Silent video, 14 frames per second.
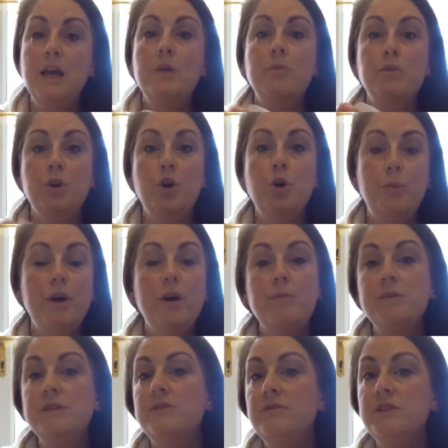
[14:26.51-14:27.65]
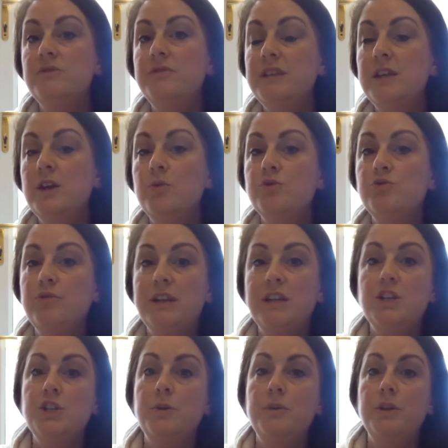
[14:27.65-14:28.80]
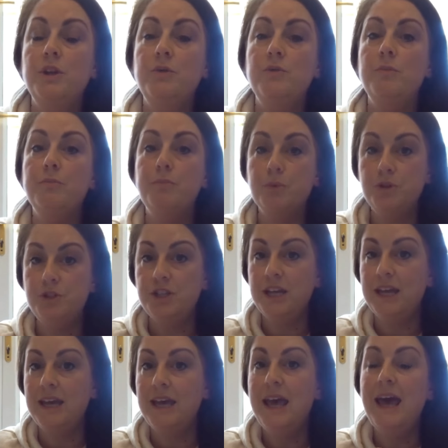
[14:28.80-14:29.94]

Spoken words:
but the whole purpose of this video was really showing you the budget